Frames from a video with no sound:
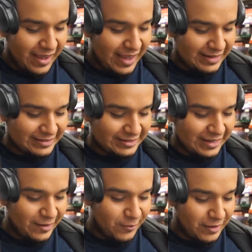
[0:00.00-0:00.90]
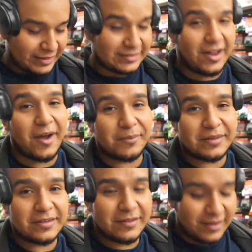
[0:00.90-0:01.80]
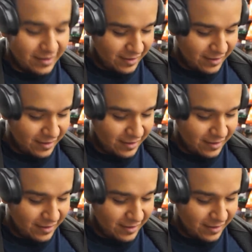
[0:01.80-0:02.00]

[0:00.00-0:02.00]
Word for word: and seeing what he's up to,